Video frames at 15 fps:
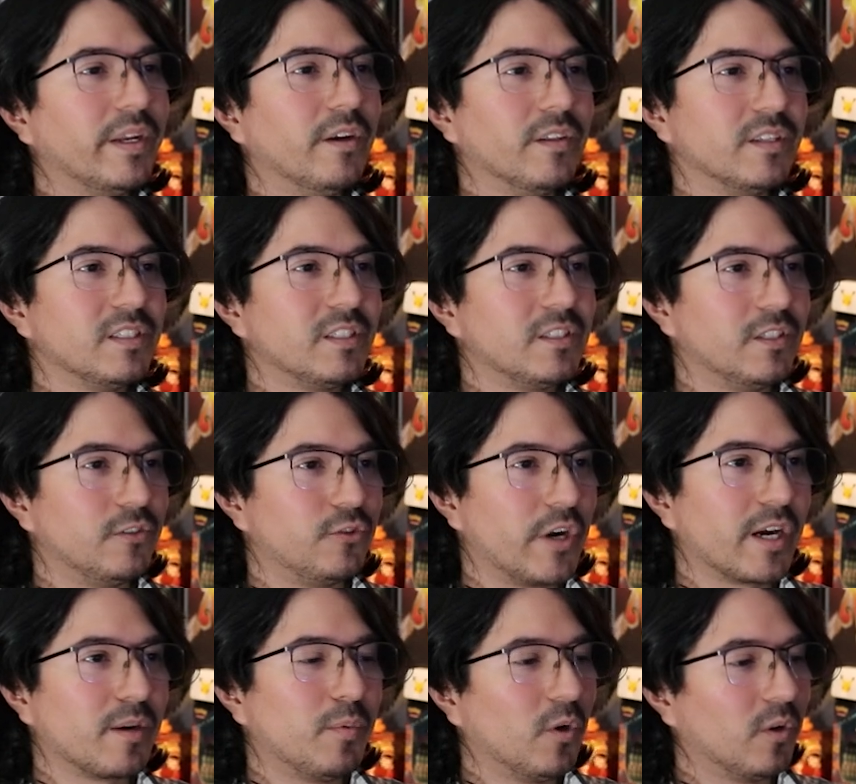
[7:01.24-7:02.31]
no, this is the
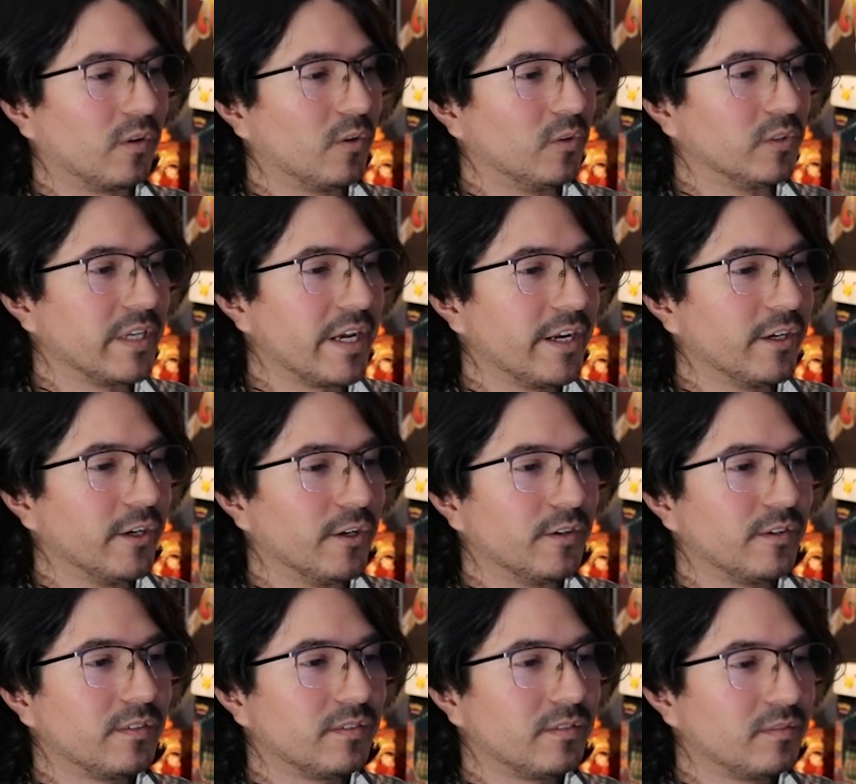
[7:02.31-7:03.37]
Dragapult Goldango
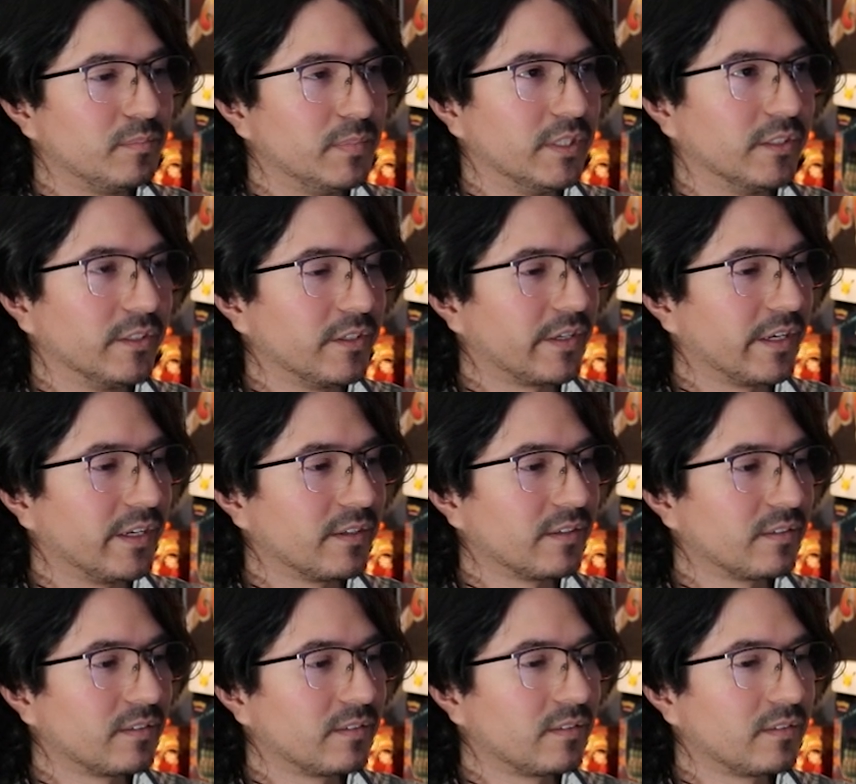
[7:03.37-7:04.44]
build. Okay.
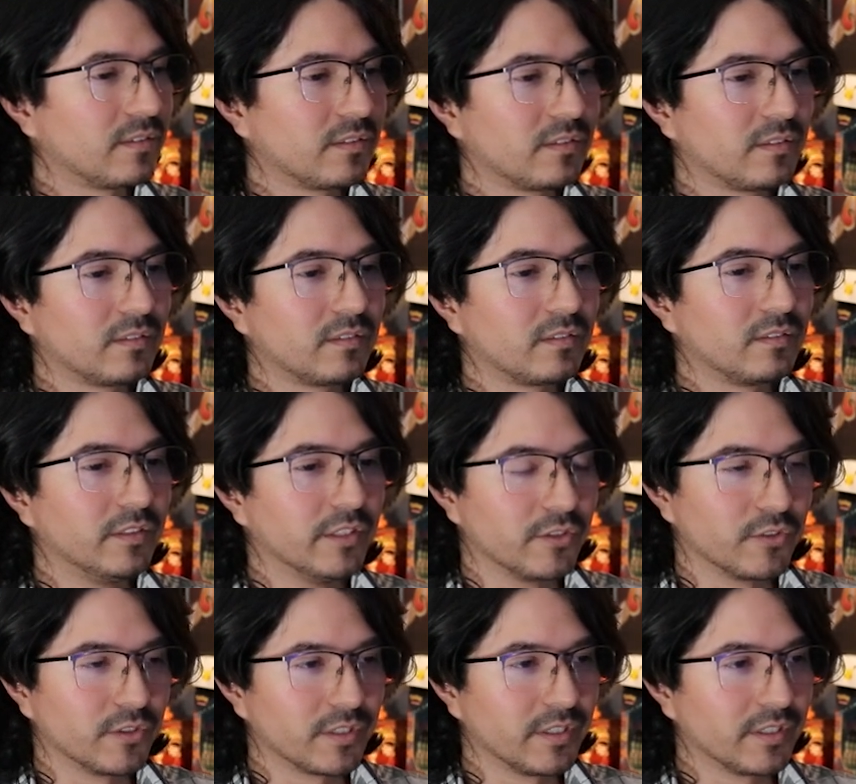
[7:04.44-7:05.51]

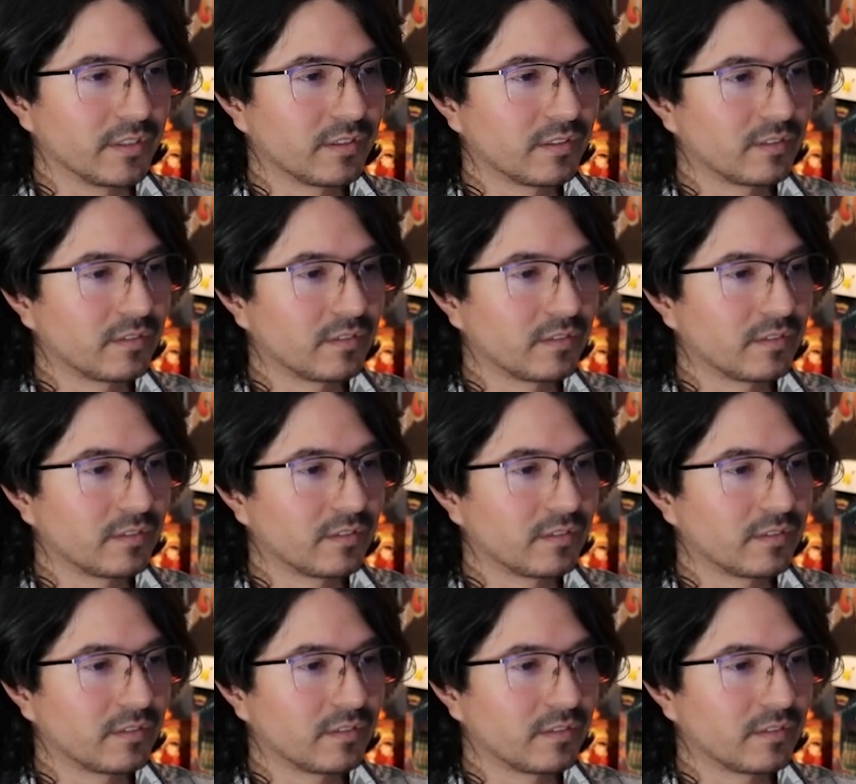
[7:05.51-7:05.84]
Interesting.